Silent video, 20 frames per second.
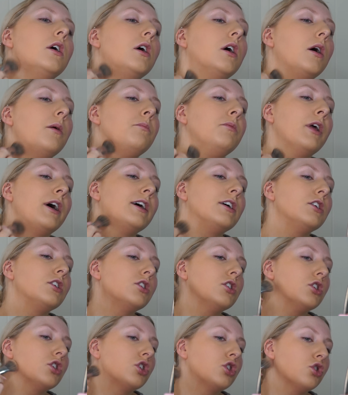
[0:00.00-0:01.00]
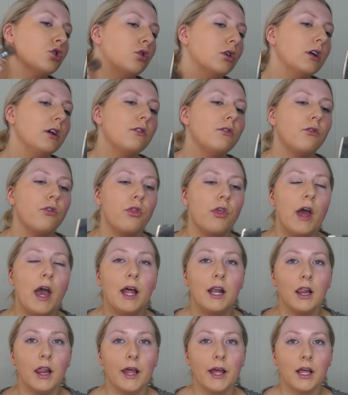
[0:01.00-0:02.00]
I'm not sure if
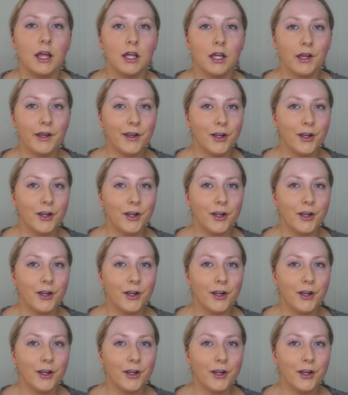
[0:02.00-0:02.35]
that like